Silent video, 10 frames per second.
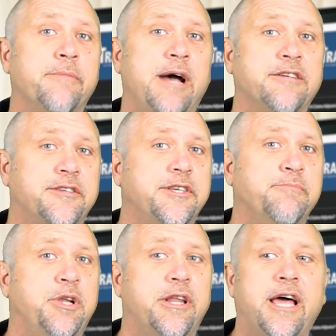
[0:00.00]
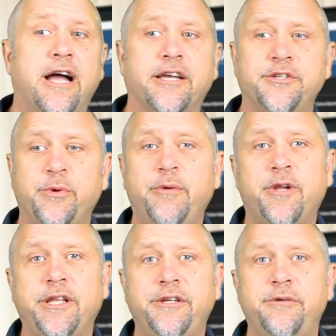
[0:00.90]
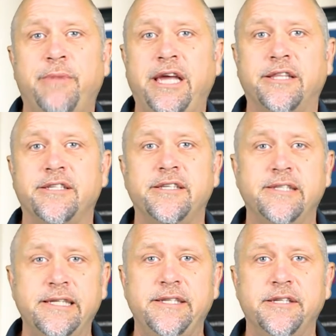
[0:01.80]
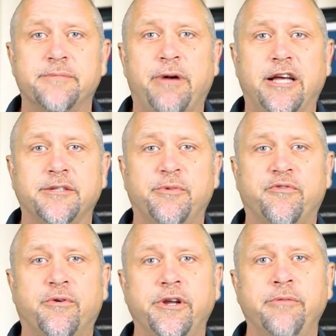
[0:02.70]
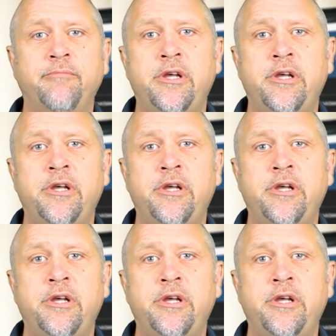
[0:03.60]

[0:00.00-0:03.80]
about simple a lot because we really do make this as easy as possible for you.